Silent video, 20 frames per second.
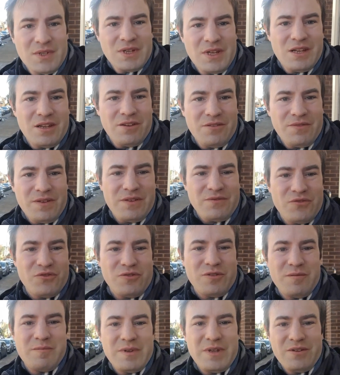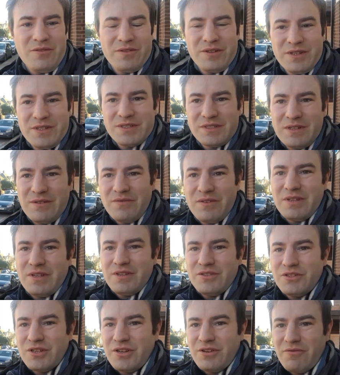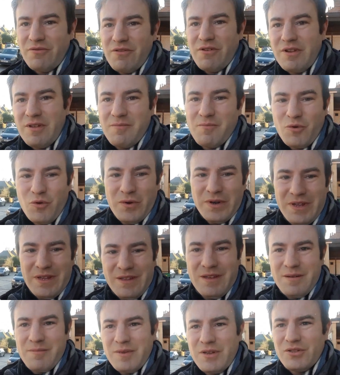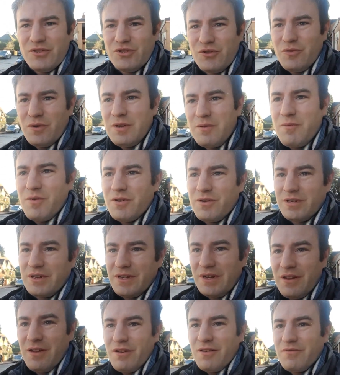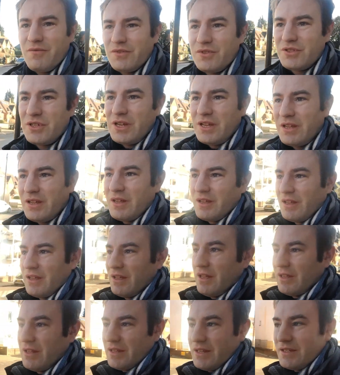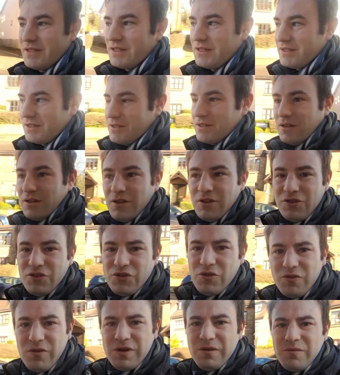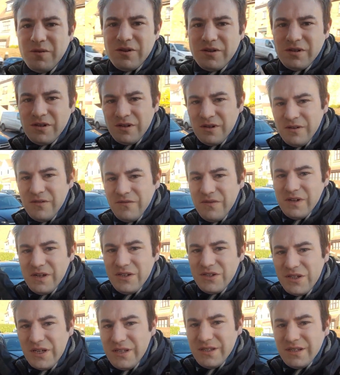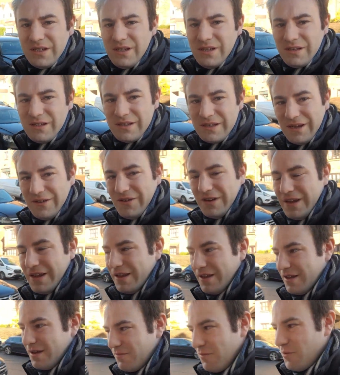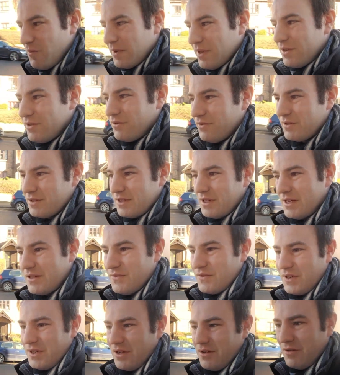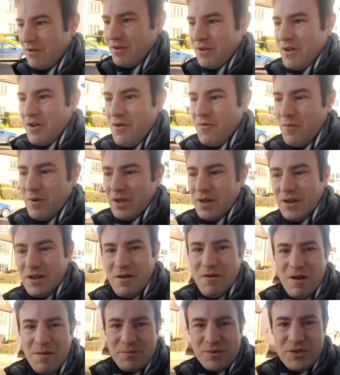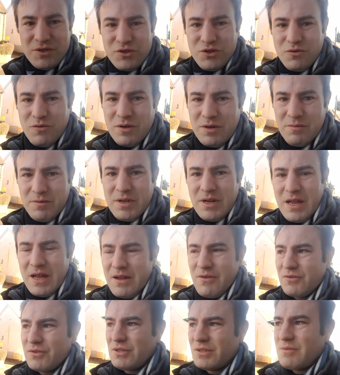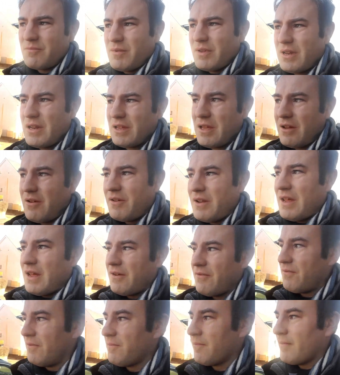Hello, thank you for joining me on this lovely January morning. I'm in Chorleywood in Hertfordshire. This is Chorleywood Village Centre down here. And what we're going to do in today's video, we're going to go up to Chorleywood House and we're going to go and have